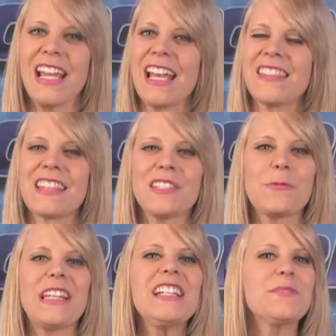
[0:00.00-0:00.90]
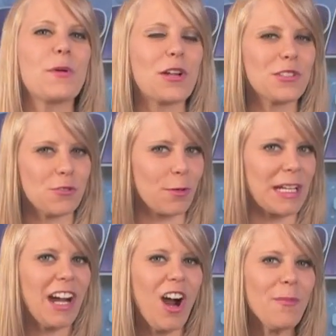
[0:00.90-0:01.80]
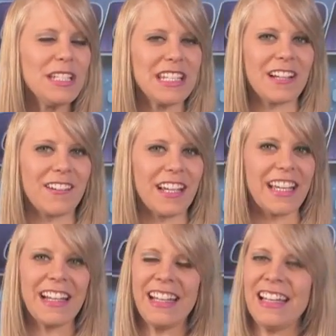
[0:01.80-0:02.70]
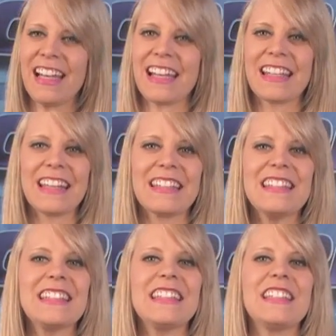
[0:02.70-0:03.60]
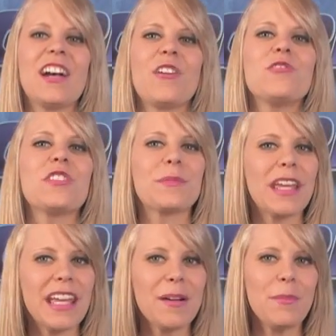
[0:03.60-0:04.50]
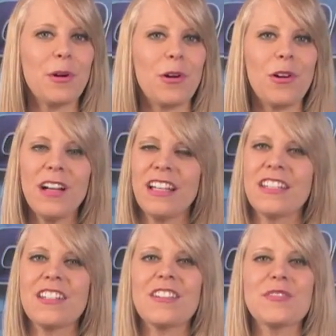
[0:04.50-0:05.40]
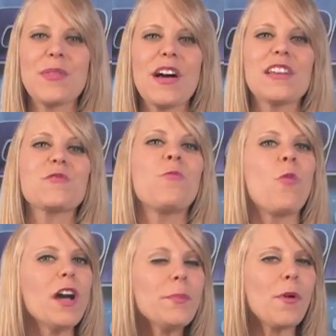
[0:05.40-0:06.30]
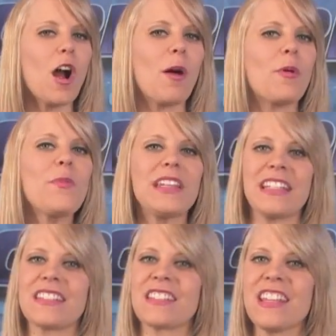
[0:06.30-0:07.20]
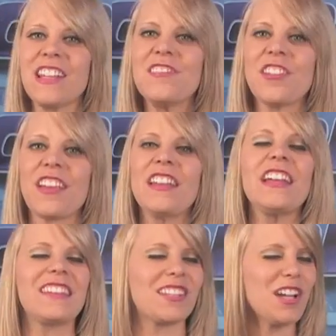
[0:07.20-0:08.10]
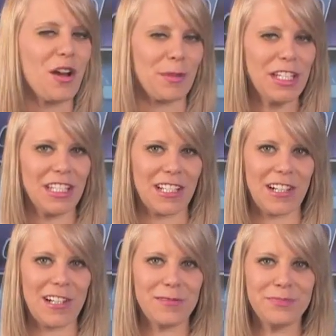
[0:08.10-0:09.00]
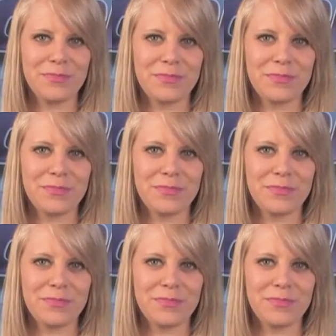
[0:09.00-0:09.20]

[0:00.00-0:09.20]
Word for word: In this week's Barnstorming Commentary, ANN CEO Jim Campbell shares with us one problem that needs attention in the coming year.